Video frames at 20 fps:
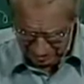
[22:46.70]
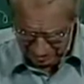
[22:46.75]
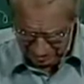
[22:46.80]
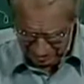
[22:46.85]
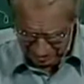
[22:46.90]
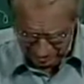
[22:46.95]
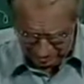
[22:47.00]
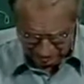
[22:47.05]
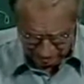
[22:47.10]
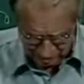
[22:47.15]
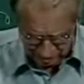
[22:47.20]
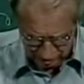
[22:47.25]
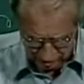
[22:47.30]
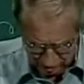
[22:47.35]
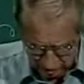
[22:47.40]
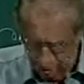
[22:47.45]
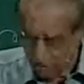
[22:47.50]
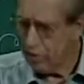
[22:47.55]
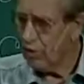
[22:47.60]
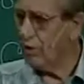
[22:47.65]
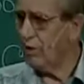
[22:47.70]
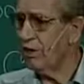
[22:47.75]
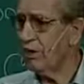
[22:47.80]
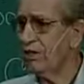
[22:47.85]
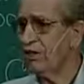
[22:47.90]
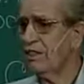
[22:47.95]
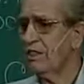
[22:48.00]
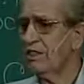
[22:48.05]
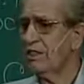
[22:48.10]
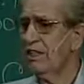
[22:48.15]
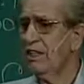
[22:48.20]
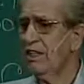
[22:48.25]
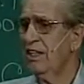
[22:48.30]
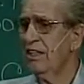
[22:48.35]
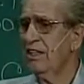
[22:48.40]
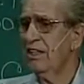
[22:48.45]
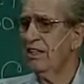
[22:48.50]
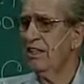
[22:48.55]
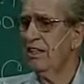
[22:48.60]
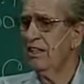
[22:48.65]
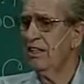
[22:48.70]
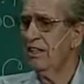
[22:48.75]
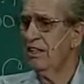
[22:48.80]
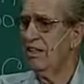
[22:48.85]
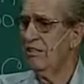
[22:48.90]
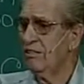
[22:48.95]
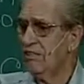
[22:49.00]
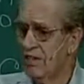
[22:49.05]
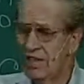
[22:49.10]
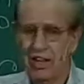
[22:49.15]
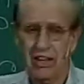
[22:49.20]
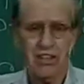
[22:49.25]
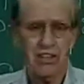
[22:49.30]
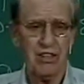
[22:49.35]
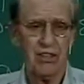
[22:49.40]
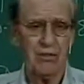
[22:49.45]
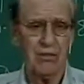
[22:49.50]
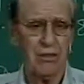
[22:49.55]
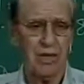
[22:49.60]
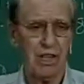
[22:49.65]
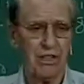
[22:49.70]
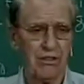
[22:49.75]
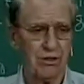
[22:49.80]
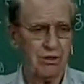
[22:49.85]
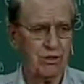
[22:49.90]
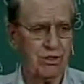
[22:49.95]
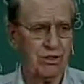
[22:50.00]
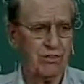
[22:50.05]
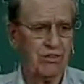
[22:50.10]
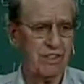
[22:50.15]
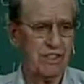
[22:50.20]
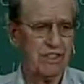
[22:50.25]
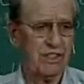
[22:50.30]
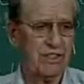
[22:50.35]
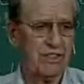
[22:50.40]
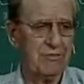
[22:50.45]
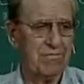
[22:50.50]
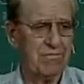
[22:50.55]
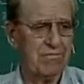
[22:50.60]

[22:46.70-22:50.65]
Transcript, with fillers: and the horrors of death by crucifixion.